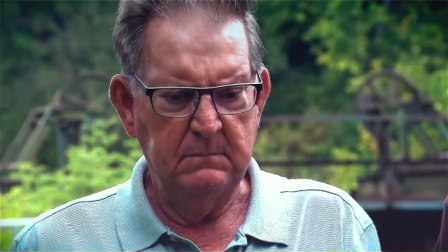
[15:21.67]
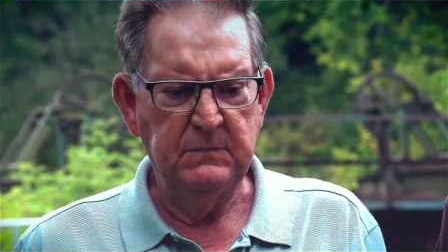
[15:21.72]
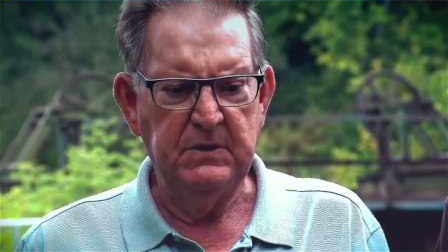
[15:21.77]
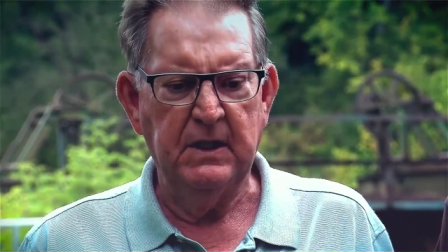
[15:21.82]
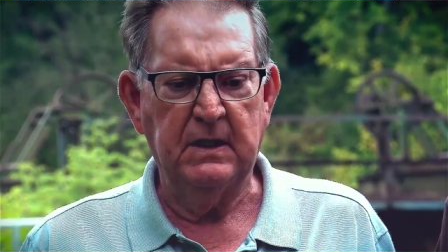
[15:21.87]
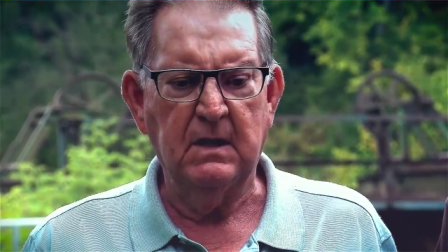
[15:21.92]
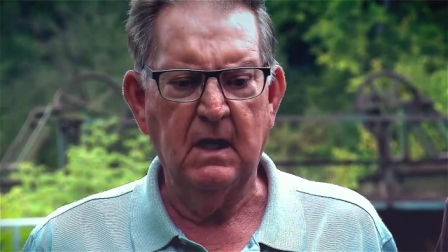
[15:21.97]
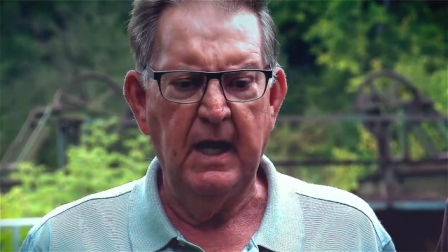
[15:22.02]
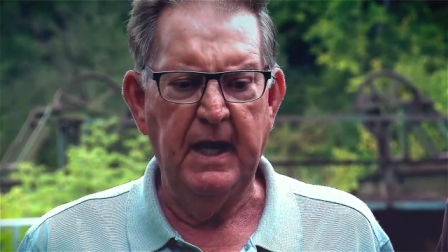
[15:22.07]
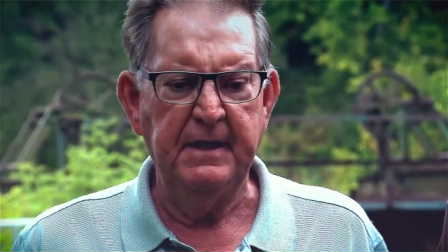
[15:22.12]

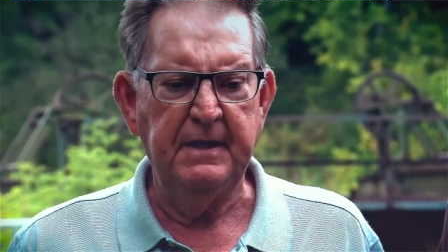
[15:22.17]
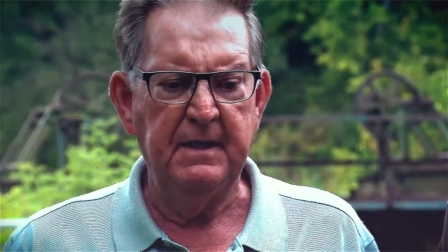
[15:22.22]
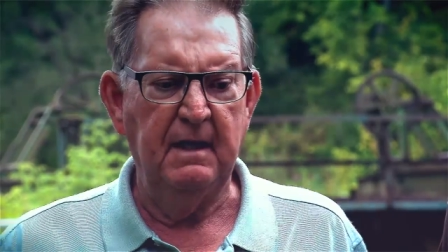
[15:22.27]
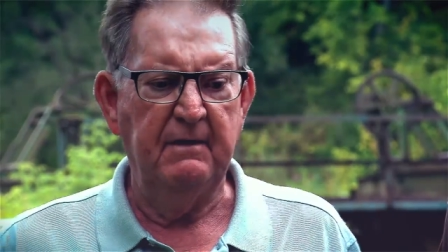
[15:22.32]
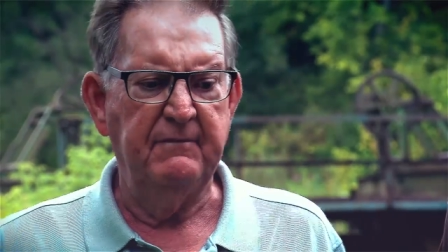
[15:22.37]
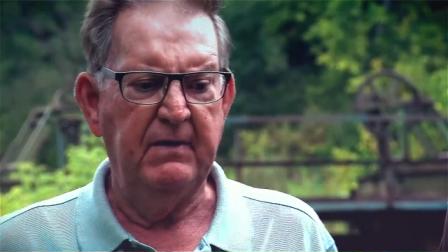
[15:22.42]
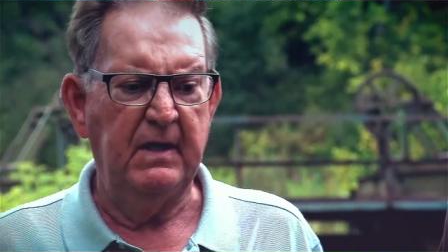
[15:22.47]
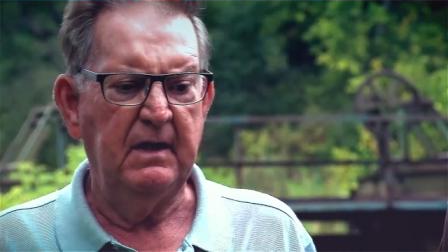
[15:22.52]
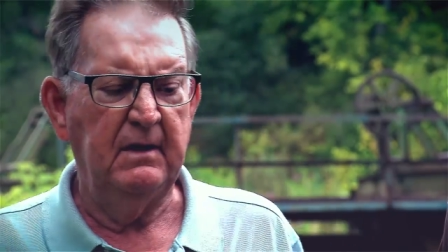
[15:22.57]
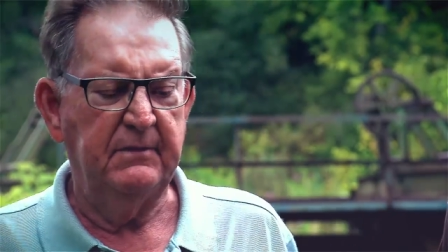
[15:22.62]
declined to
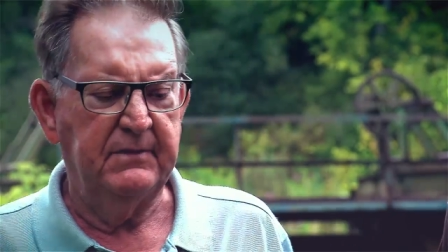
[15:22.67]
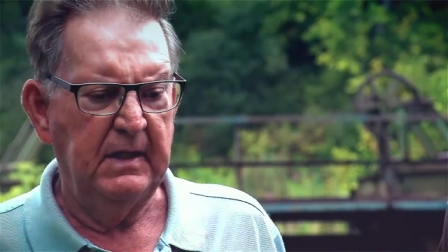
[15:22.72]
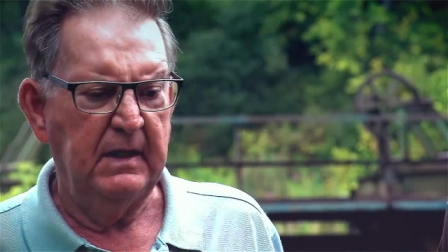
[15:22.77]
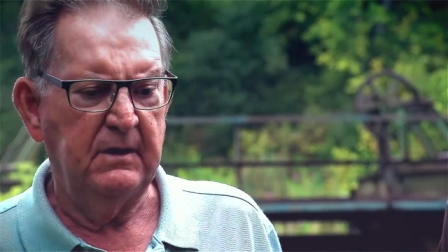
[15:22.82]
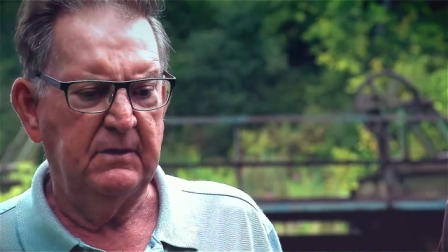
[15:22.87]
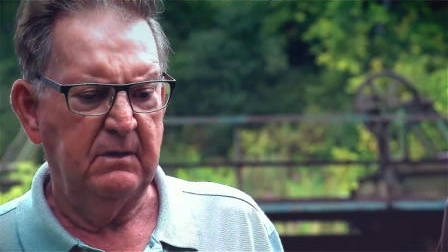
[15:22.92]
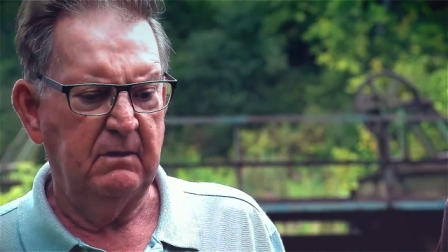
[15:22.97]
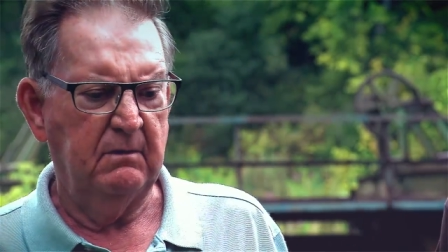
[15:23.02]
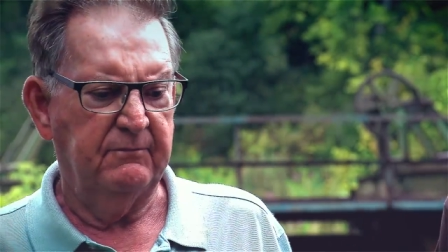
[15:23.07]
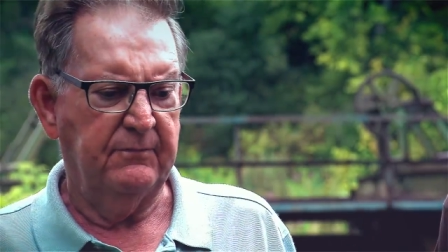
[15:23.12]
have
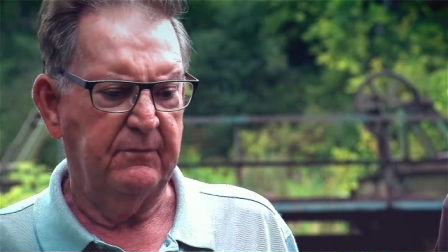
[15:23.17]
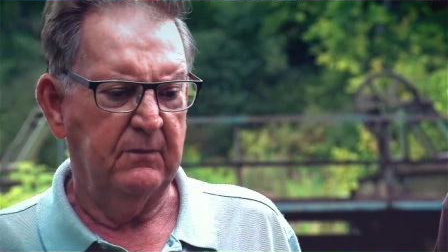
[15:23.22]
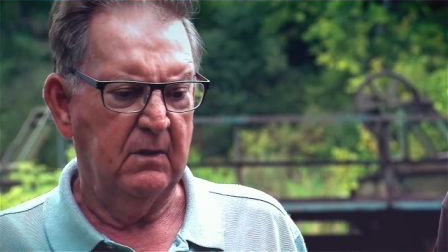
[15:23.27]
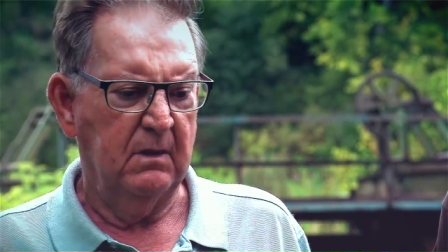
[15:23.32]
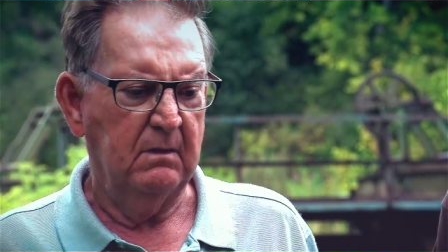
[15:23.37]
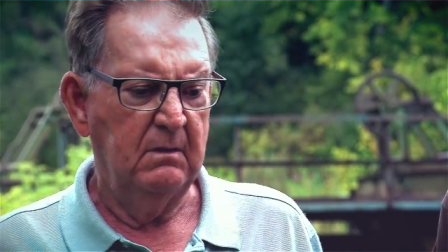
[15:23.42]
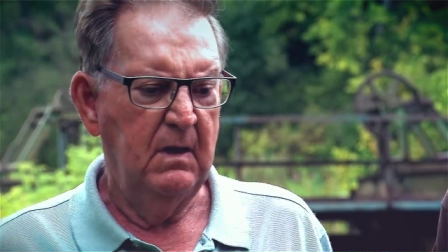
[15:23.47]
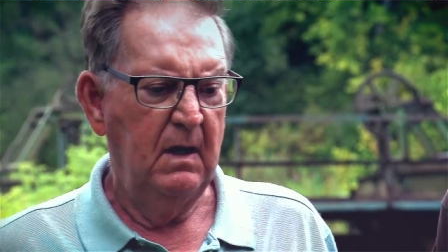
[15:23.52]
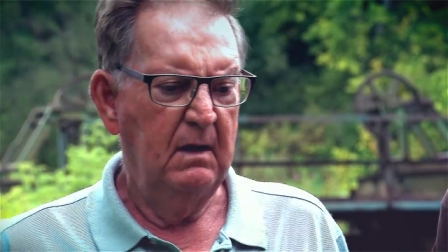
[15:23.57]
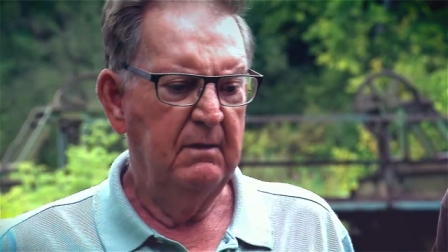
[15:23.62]
anything
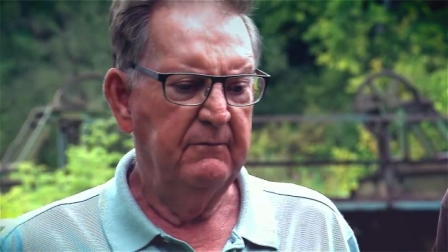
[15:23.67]
for